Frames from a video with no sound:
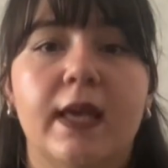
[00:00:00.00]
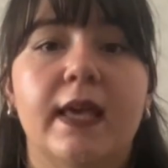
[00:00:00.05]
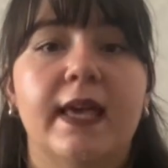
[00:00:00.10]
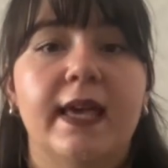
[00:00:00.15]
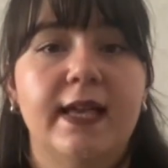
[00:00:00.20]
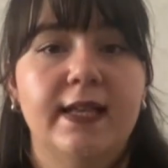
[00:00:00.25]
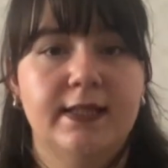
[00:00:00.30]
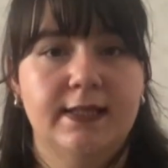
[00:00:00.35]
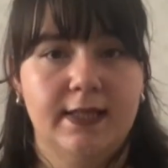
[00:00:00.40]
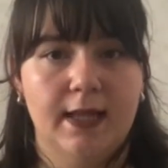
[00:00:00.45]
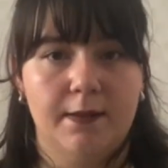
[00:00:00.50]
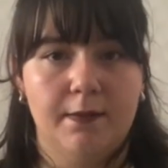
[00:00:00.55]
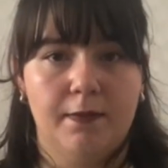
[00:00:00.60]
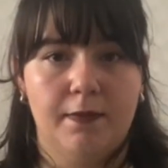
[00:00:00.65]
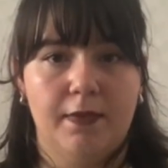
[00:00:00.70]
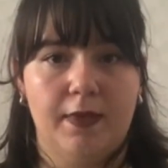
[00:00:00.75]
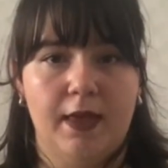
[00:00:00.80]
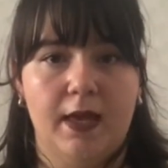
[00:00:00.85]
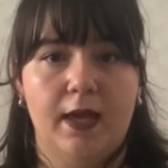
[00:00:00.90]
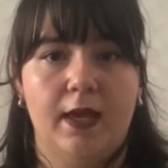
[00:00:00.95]
Eat
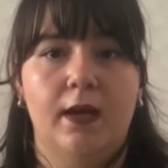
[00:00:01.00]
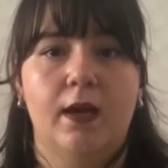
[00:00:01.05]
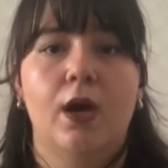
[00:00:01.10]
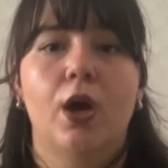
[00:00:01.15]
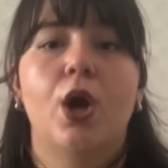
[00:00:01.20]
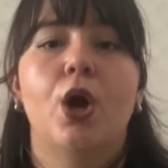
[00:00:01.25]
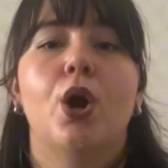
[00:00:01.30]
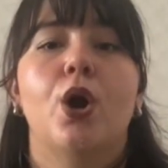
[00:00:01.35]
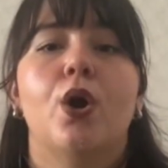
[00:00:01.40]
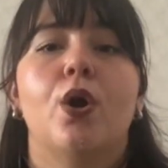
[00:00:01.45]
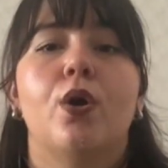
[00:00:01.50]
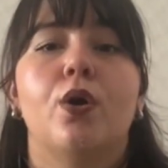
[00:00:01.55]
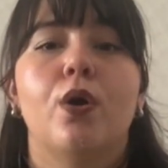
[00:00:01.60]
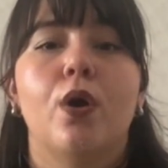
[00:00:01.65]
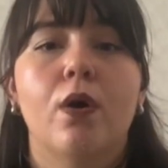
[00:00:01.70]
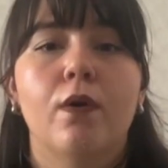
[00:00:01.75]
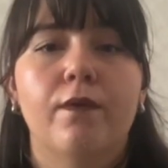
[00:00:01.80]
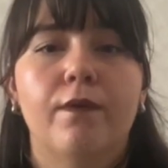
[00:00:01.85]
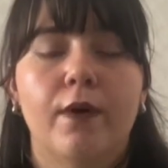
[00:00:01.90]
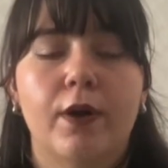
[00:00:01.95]
something,
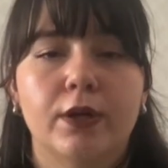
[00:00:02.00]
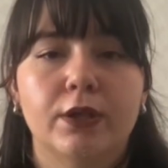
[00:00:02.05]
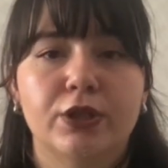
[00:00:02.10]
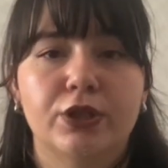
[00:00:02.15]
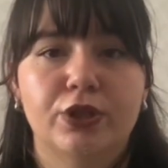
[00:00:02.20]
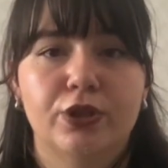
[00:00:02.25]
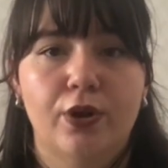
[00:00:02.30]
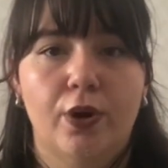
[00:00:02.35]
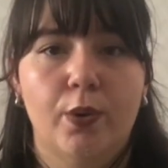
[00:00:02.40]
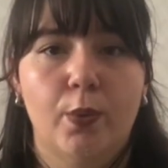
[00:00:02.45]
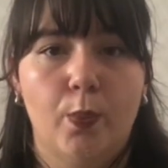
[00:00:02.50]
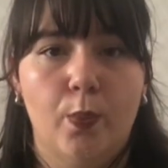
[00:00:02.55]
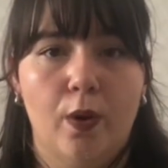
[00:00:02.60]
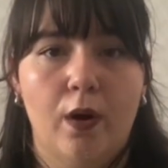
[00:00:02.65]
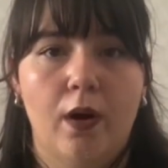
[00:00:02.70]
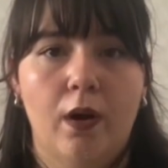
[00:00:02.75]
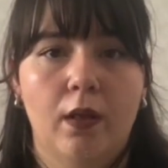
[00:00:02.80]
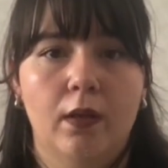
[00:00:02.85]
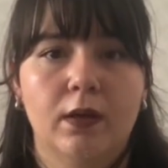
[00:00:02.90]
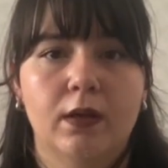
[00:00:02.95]
go for a short
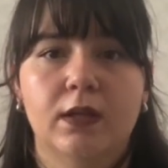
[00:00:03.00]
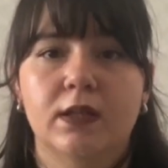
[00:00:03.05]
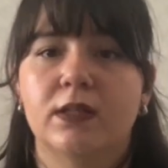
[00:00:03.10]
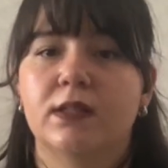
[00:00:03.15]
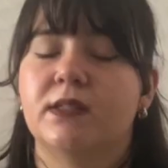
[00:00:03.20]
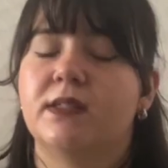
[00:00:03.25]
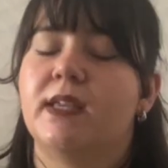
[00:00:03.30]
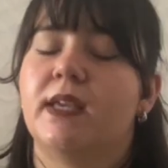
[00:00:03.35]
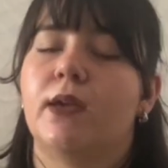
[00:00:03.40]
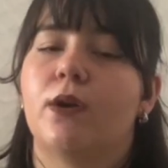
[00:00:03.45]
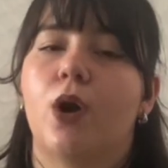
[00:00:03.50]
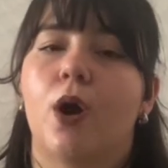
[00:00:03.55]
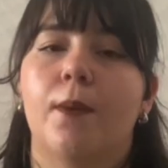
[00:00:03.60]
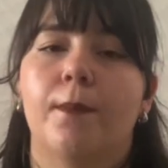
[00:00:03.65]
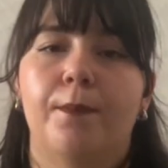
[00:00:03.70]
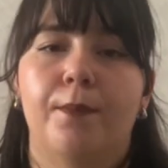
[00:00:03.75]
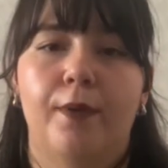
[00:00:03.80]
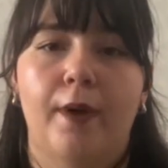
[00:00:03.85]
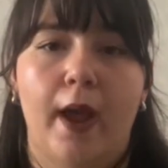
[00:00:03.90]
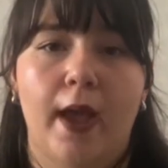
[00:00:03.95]
walk,
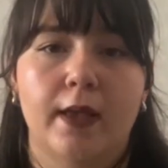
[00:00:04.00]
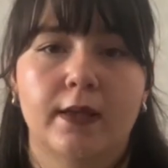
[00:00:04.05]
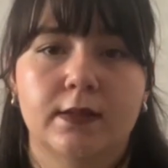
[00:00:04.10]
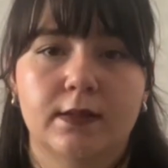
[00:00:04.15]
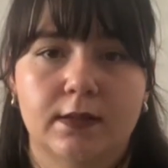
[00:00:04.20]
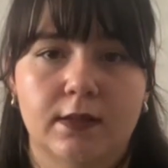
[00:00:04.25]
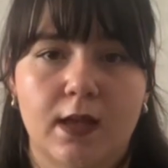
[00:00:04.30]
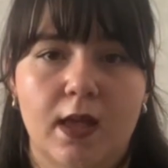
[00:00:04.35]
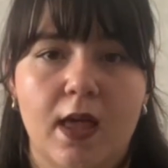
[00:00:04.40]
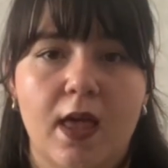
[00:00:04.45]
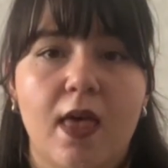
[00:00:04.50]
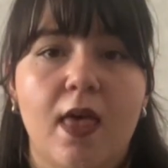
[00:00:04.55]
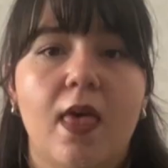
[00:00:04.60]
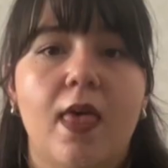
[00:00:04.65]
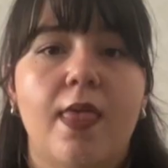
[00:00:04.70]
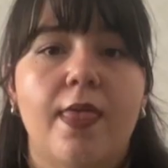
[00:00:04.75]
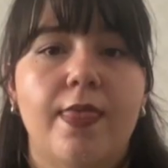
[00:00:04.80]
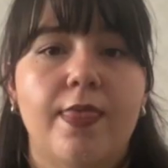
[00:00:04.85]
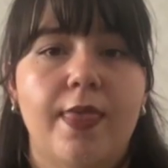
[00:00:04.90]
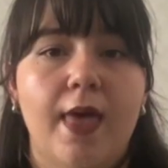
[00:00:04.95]
decompress.
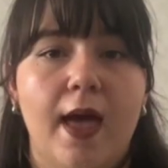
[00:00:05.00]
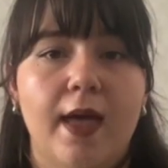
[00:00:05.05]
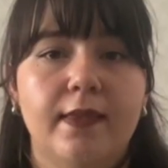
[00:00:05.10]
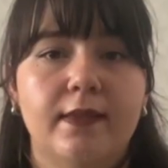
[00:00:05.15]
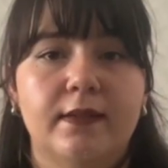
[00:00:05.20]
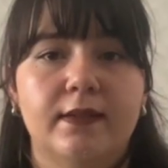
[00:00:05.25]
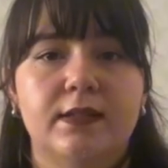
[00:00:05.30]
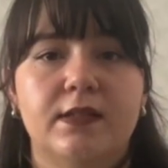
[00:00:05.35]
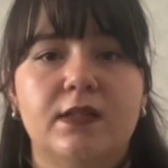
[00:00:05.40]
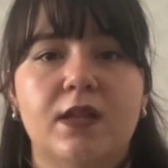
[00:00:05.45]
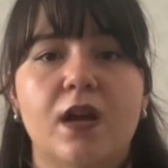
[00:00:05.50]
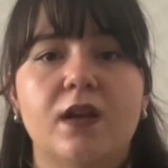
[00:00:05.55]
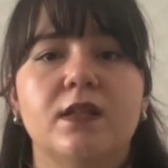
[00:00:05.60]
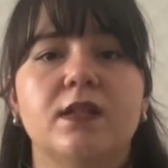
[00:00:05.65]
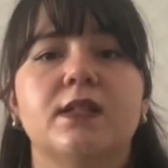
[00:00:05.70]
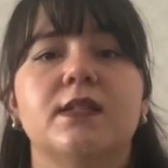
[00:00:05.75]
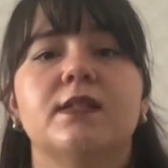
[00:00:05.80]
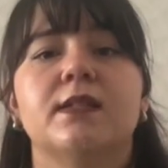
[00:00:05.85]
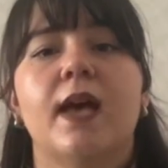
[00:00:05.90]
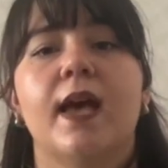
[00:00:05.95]
Then start the
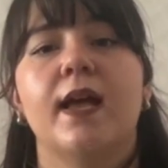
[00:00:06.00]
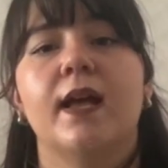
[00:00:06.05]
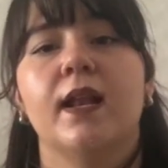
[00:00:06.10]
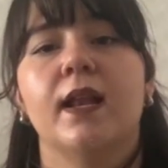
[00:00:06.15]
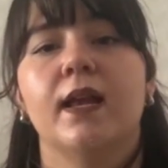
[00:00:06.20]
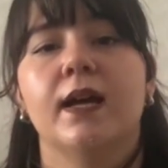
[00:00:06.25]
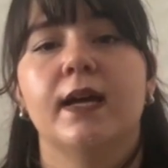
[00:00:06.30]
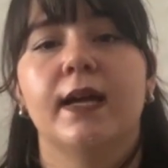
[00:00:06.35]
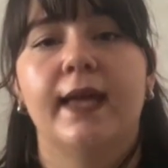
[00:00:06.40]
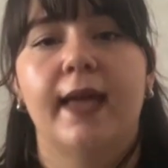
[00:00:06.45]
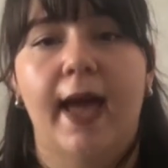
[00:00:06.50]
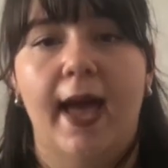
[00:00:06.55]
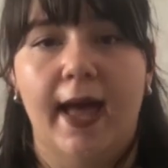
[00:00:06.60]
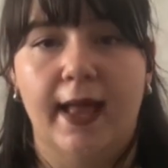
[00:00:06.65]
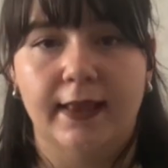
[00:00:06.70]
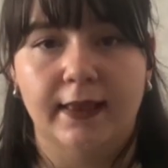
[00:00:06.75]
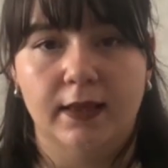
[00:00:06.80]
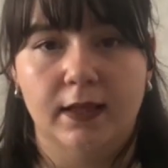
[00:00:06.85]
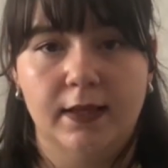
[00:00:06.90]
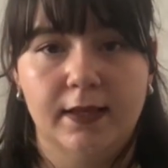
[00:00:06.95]
cycle
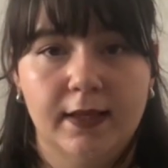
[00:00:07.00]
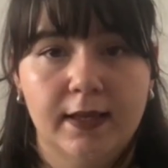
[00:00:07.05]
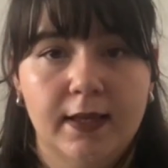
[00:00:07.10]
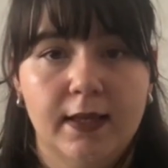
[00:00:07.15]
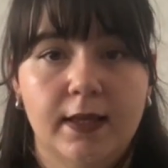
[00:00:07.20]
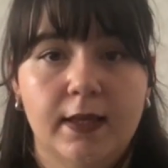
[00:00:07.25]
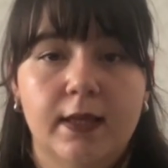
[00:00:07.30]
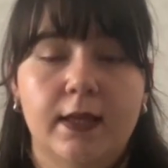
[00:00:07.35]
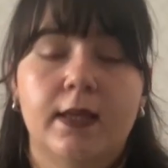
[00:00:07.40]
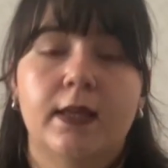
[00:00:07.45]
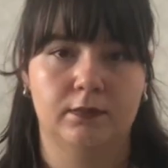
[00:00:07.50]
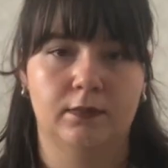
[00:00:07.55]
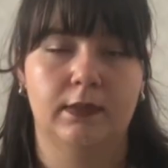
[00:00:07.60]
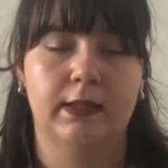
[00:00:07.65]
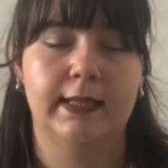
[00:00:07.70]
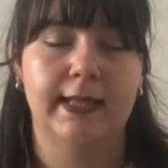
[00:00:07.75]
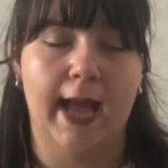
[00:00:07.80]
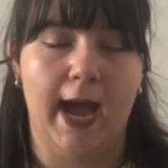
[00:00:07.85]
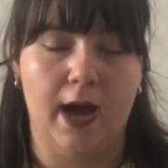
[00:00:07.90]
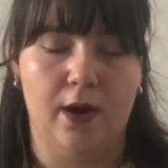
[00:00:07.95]
again.
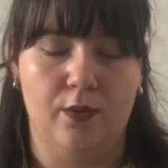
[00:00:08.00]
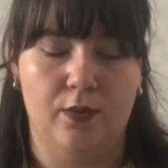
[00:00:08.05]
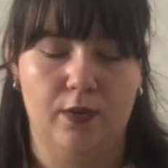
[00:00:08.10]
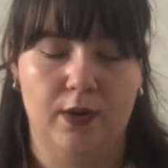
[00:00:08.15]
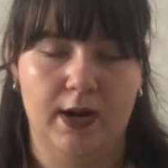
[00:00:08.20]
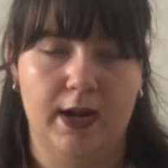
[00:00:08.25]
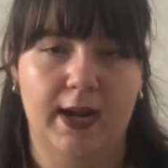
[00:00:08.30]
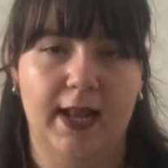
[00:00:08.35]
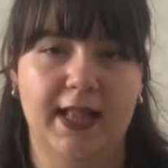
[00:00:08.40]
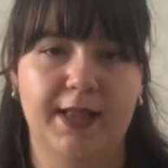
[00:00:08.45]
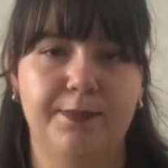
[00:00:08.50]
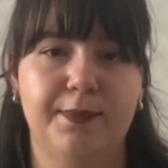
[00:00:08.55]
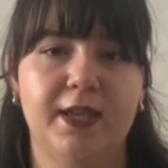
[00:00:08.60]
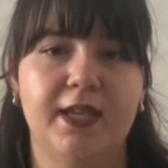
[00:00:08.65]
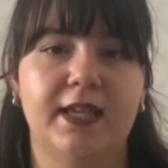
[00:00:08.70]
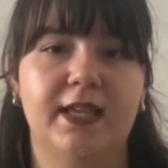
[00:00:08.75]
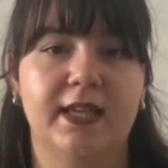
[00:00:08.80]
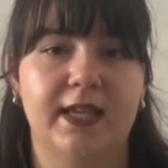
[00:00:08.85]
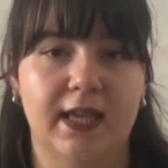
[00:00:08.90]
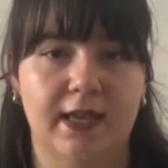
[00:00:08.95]
Now, let
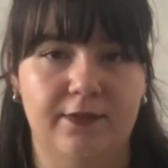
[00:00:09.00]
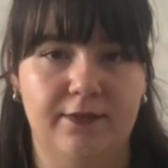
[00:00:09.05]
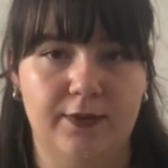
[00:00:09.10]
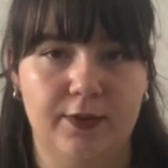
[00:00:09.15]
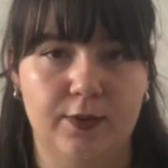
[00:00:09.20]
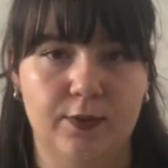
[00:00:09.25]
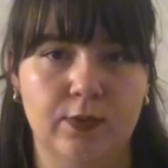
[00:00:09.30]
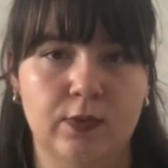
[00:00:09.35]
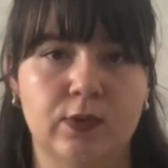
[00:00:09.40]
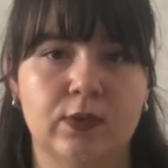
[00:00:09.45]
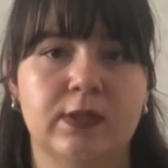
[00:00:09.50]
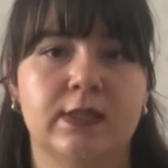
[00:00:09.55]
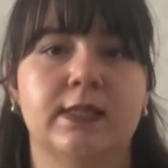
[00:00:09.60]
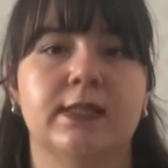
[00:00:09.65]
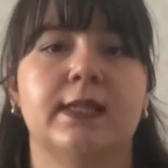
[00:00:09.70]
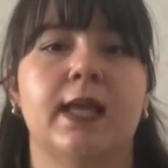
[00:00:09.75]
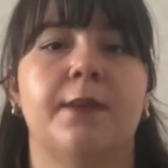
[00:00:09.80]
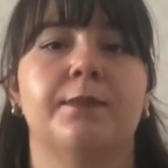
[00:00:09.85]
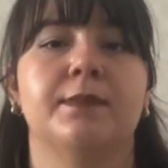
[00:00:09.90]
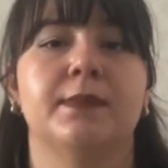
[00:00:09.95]
me give you
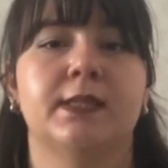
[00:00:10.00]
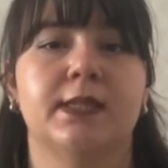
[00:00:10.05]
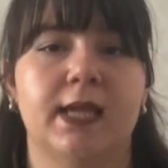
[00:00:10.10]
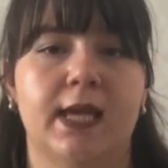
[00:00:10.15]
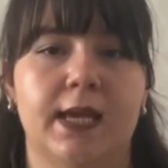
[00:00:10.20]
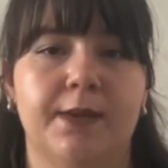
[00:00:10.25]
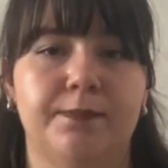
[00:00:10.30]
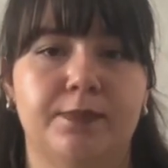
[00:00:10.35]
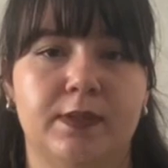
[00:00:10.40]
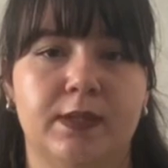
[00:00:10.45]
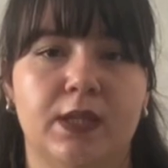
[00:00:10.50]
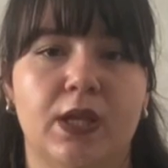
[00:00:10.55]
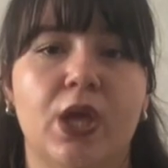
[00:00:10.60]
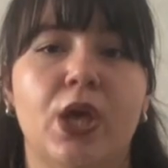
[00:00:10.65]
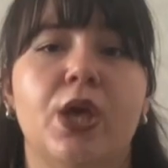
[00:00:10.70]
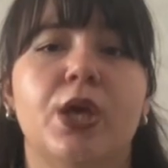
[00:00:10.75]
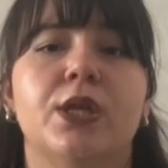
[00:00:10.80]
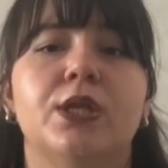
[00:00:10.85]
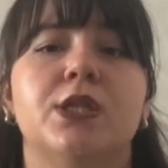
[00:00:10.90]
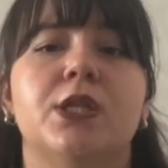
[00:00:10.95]
some tips
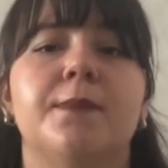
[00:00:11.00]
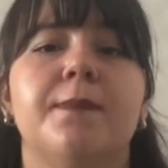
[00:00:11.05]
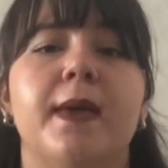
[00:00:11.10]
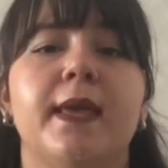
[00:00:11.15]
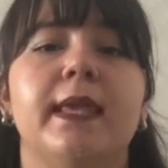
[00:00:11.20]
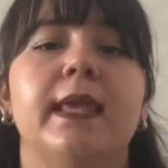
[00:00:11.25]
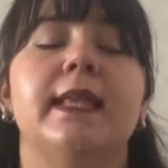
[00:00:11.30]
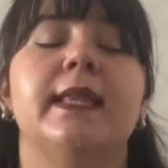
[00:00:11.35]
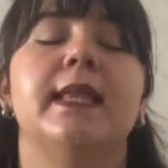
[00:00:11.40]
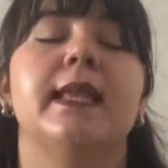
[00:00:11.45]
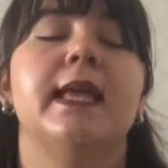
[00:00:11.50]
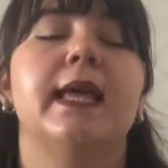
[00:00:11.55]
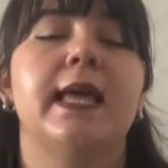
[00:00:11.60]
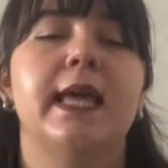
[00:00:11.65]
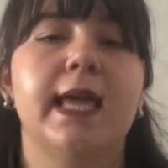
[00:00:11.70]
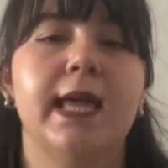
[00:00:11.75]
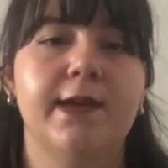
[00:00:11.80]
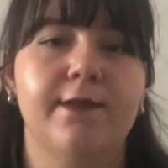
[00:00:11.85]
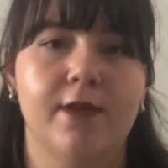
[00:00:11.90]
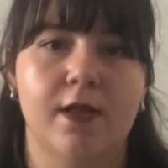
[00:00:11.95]
to make it
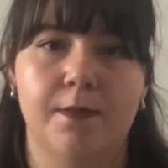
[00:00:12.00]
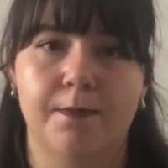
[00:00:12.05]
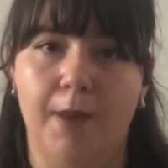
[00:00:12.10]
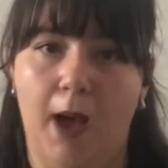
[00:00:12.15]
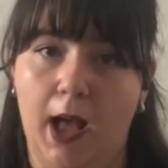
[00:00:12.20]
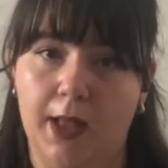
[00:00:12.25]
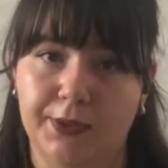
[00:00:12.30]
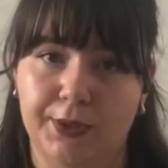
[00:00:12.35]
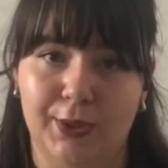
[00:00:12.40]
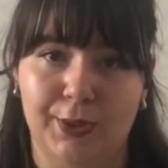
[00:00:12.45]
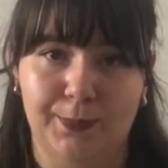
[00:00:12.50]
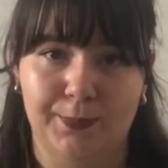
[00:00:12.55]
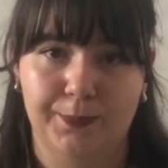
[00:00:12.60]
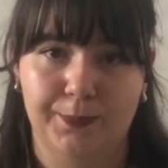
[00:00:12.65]
even better.